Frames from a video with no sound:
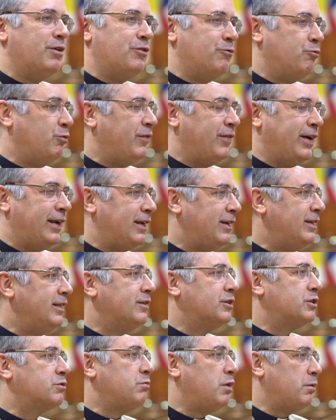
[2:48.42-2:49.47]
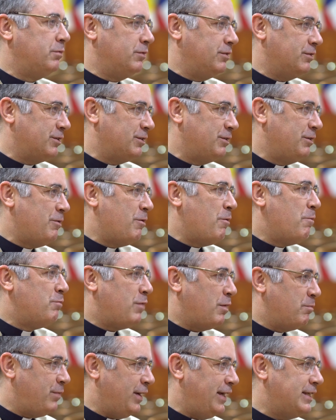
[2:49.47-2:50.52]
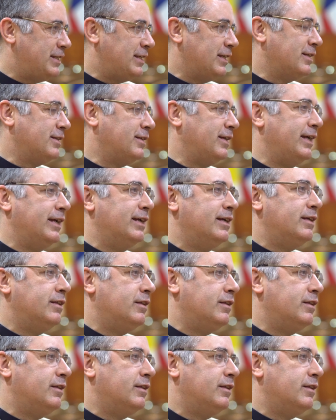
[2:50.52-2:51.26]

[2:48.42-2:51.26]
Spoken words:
we've had our little squabbles, but basically